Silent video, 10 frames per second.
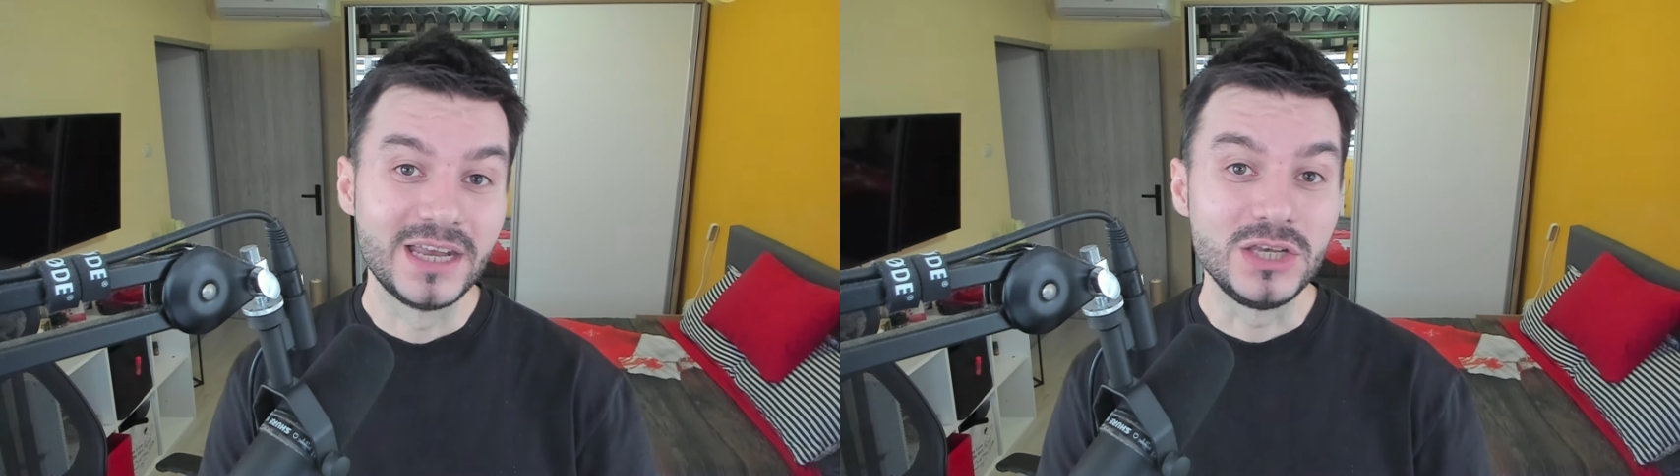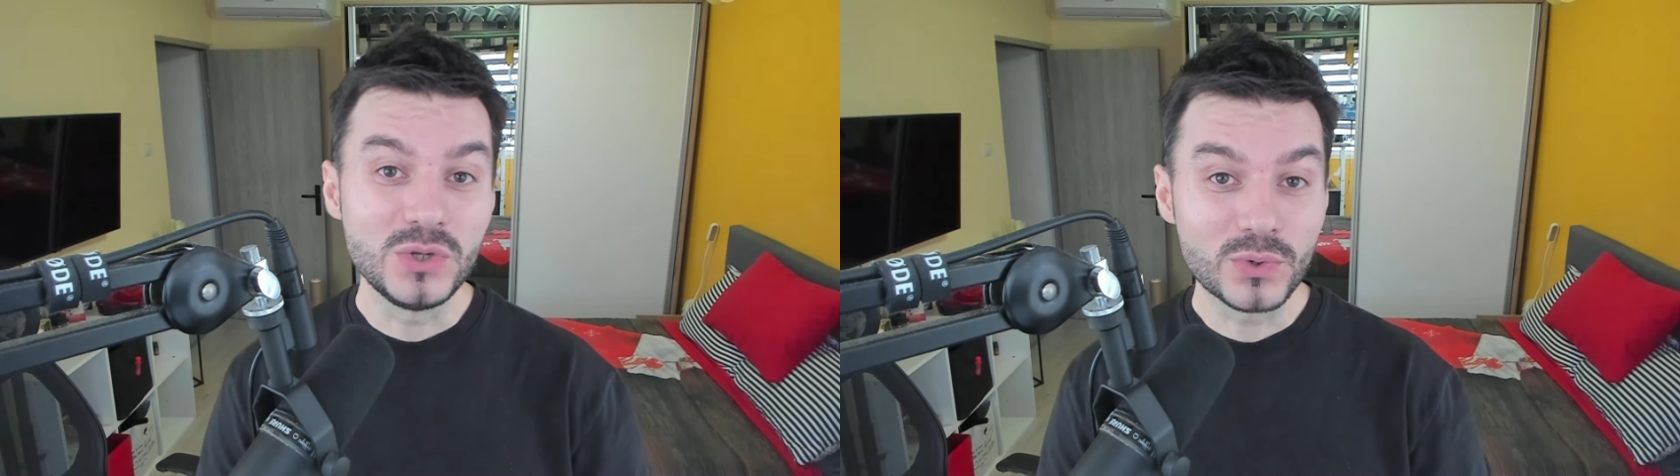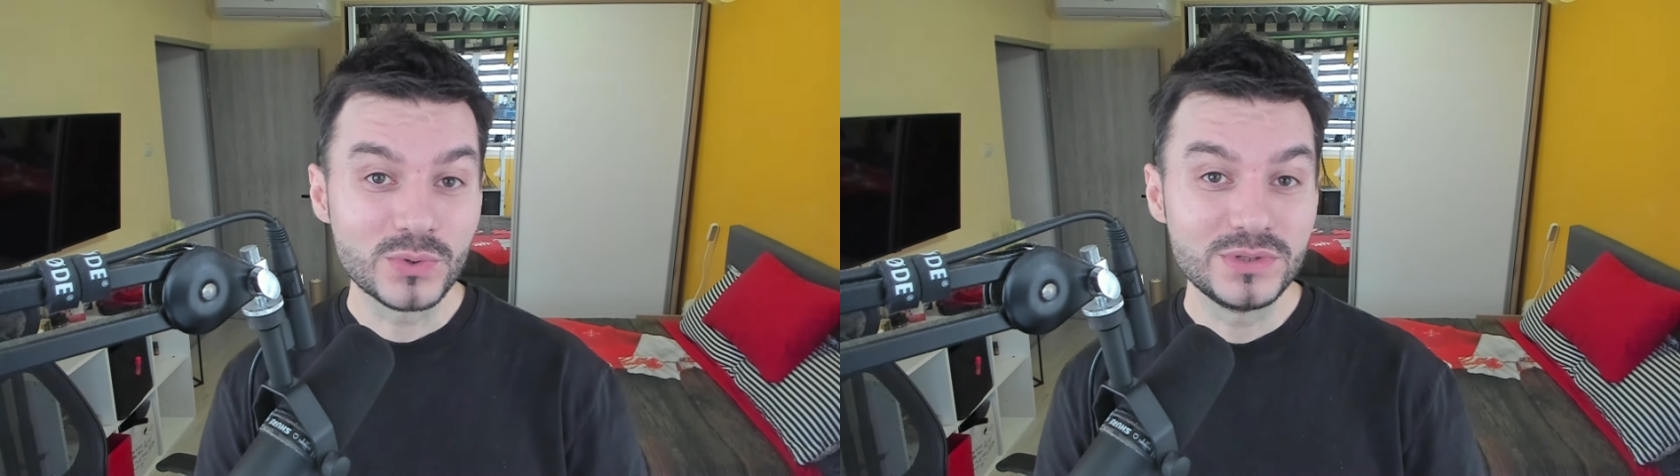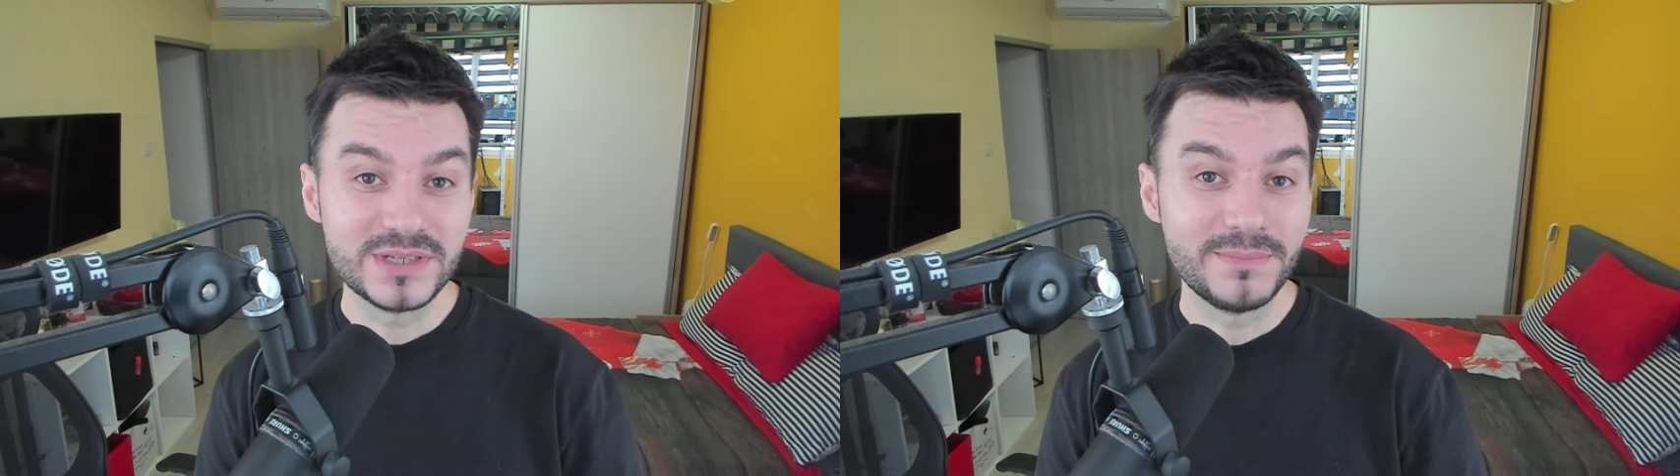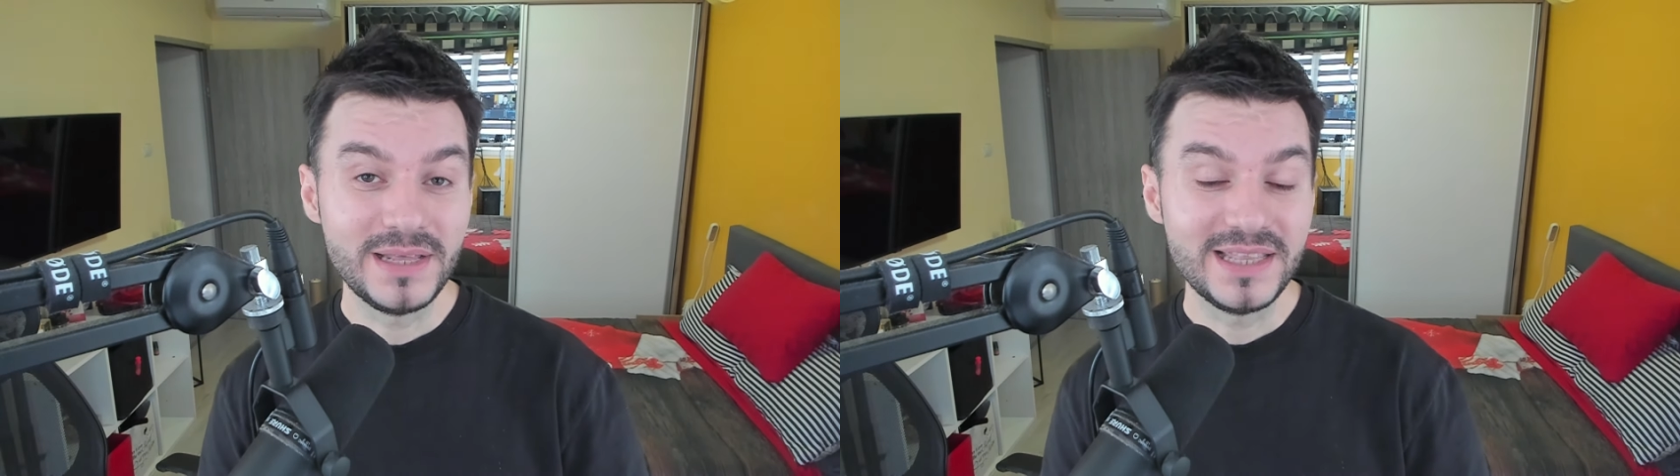new runes
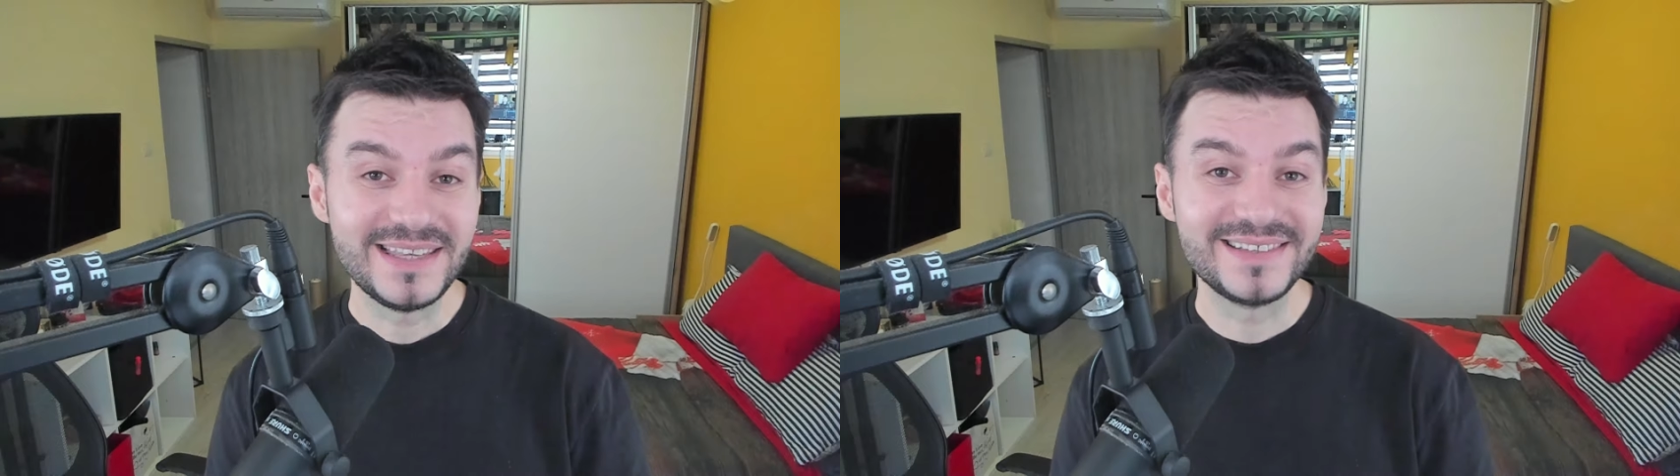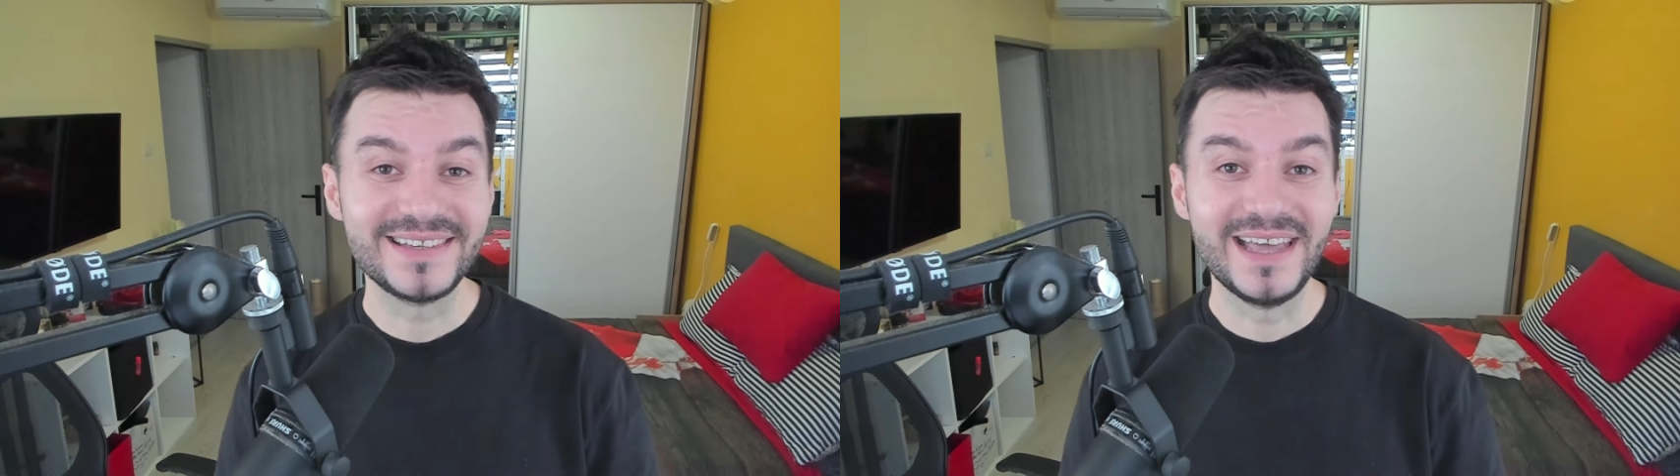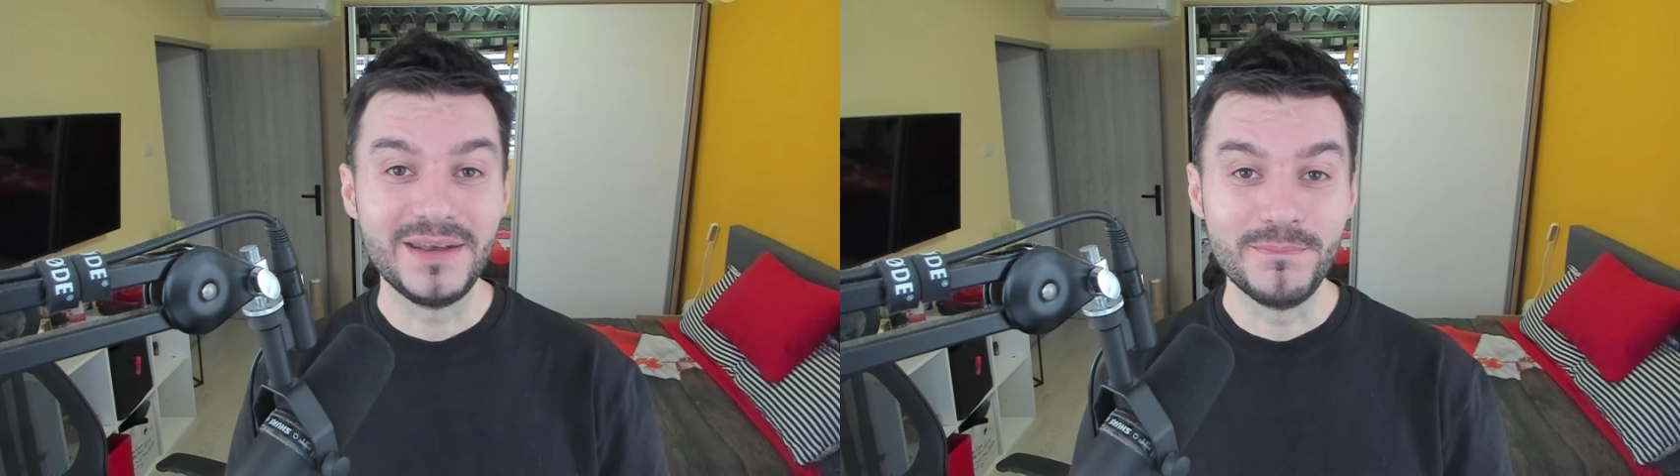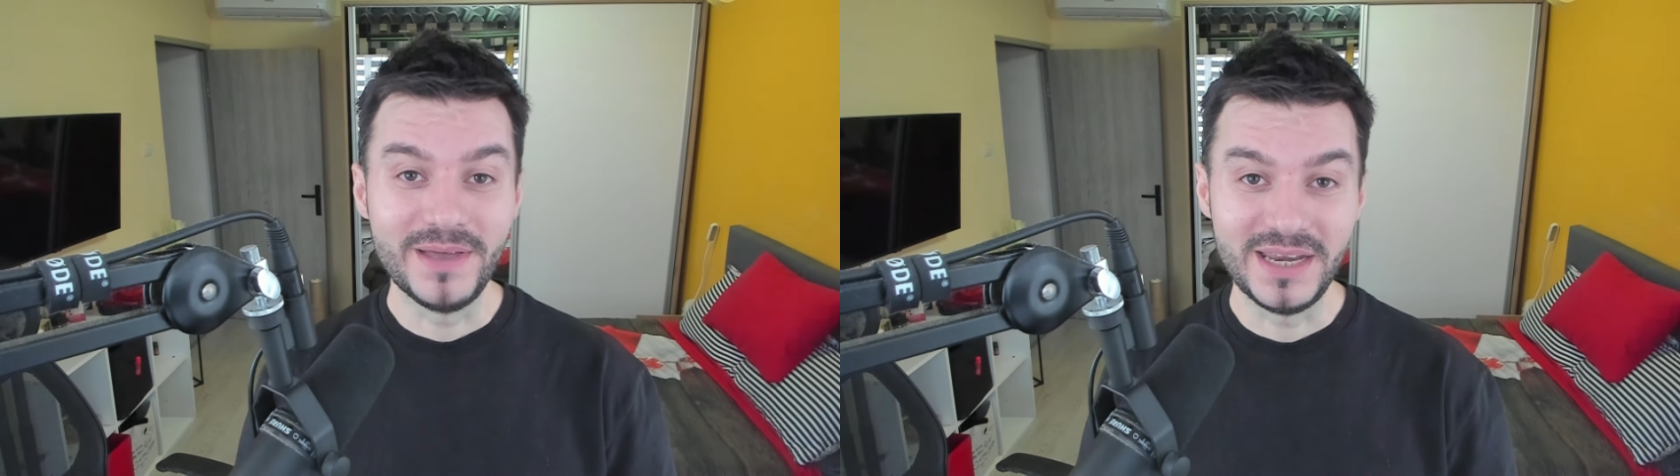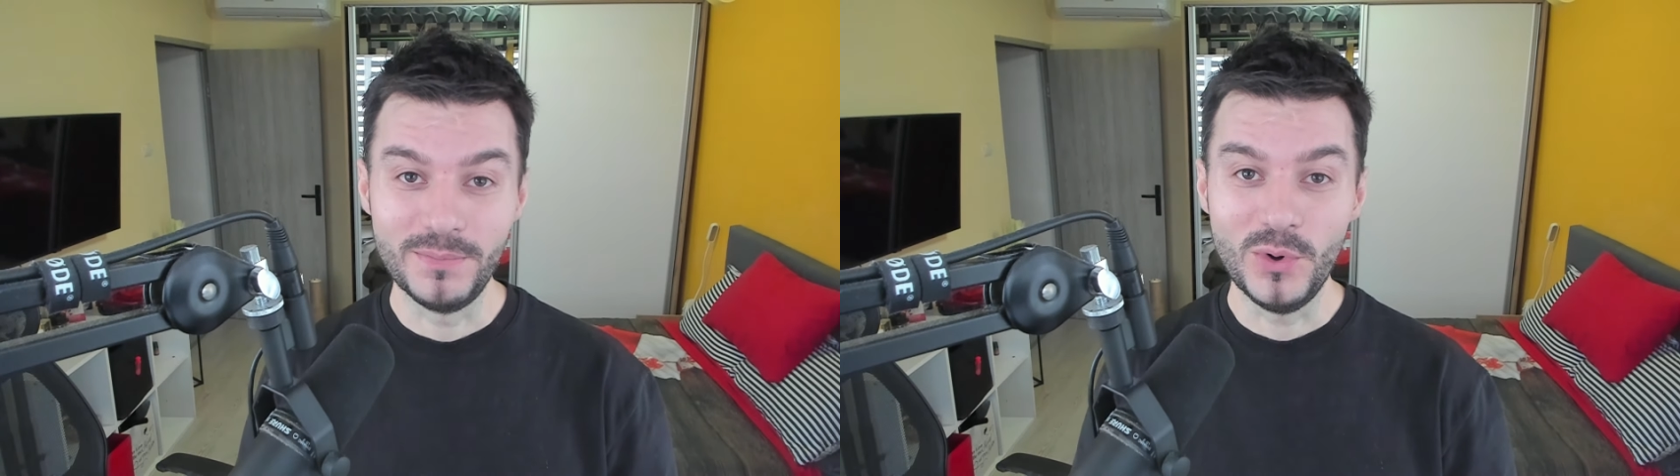and abilities, and
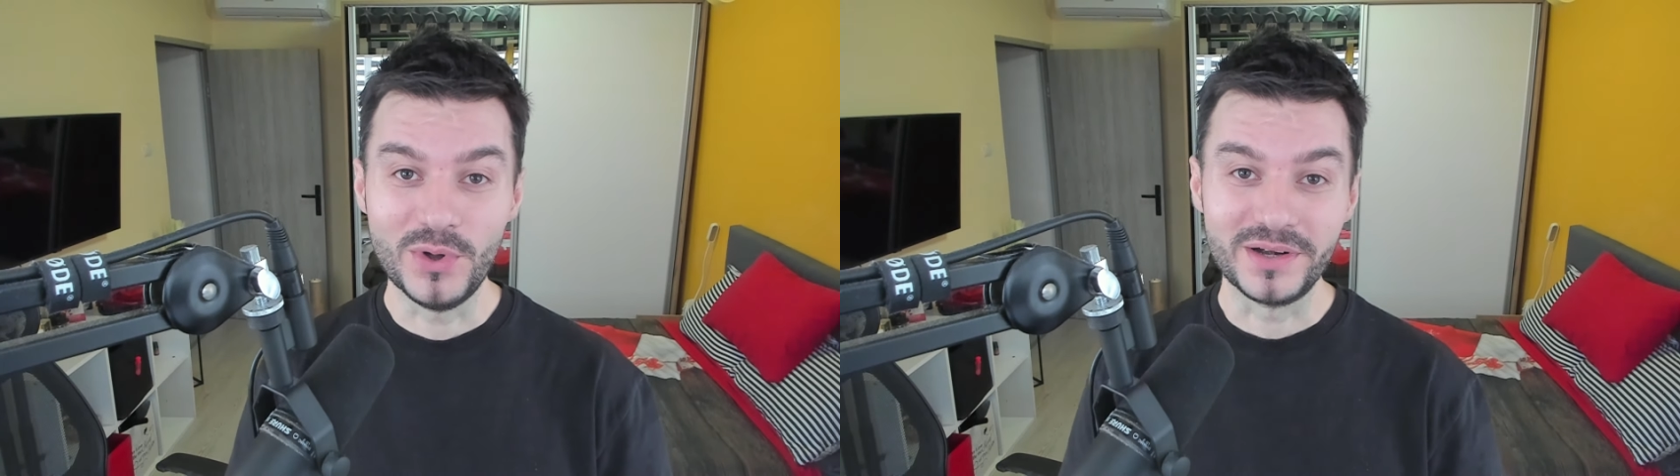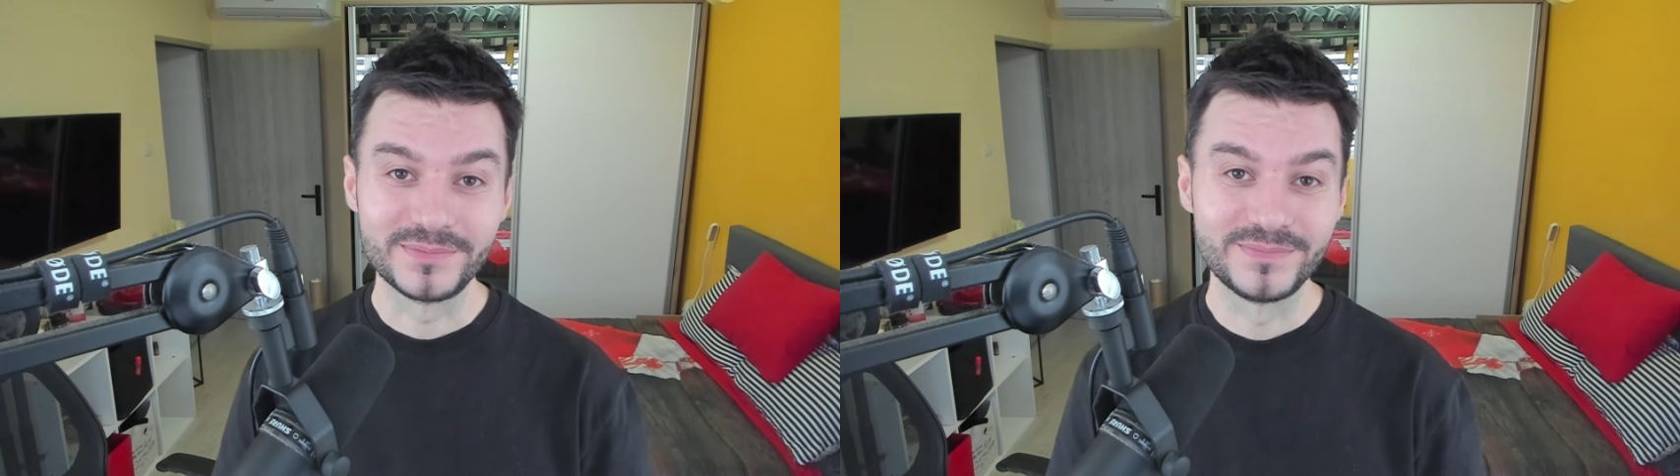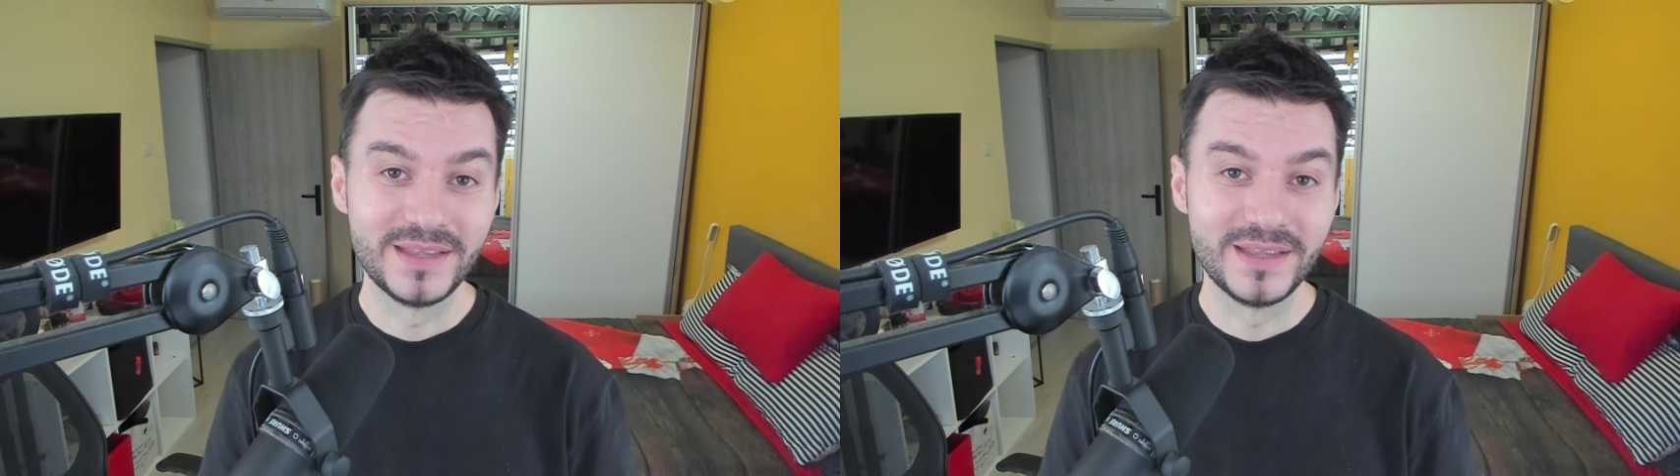many more.